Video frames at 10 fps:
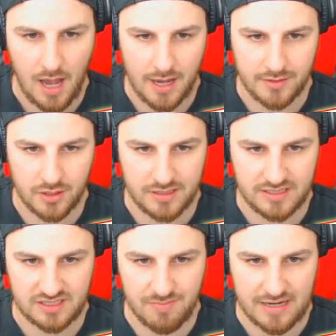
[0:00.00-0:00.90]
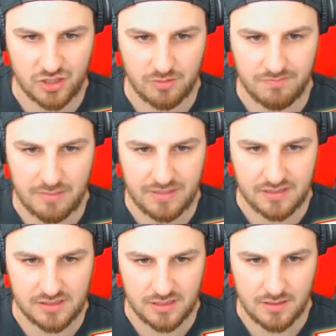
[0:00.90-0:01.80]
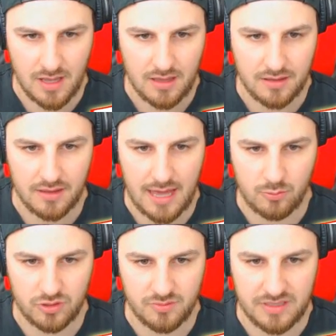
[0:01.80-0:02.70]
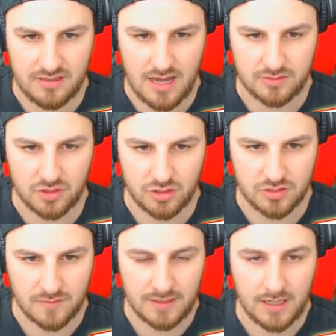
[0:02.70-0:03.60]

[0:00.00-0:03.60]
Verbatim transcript: I nearly smashed up my PC. That would have been not good.